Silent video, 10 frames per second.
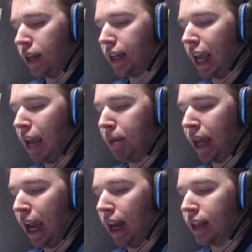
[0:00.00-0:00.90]
game
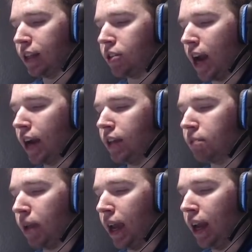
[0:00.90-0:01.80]
mechanic that the Chinese
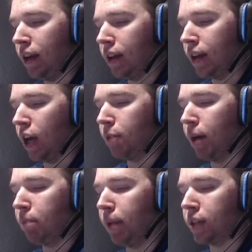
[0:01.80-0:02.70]
made to help
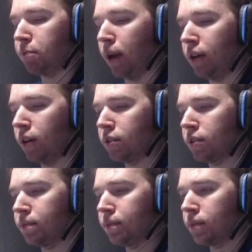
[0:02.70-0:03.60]
out big spenders?
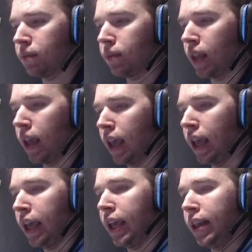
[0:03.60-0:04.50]

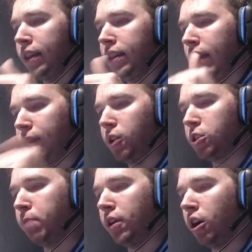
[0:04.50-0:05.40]
Like if you
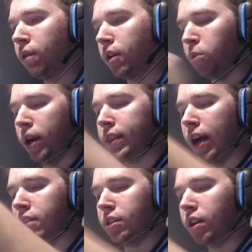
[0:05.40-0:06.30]
spend over
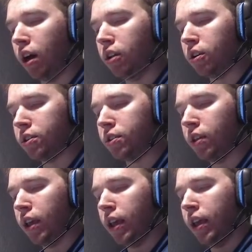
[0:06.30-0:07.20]
$20,000,
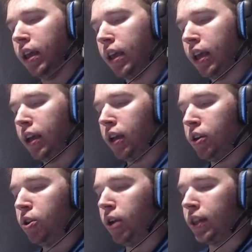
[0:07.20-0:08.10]

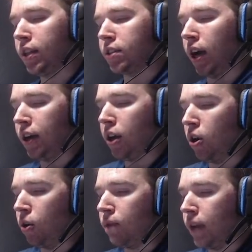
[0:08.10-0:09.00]
do you get this
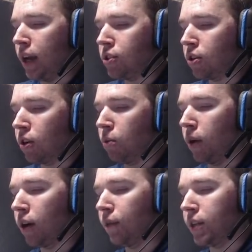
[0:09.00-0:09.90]
unknown feature
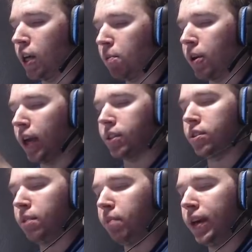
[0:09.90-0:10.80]
where if you teleport next to
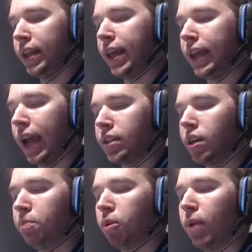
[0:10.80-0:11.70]
somebody, they can't
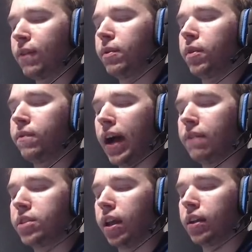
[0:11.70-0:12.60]
teleport away from you for 5
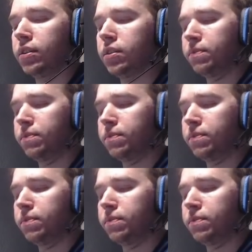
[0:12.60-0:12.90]
seconds?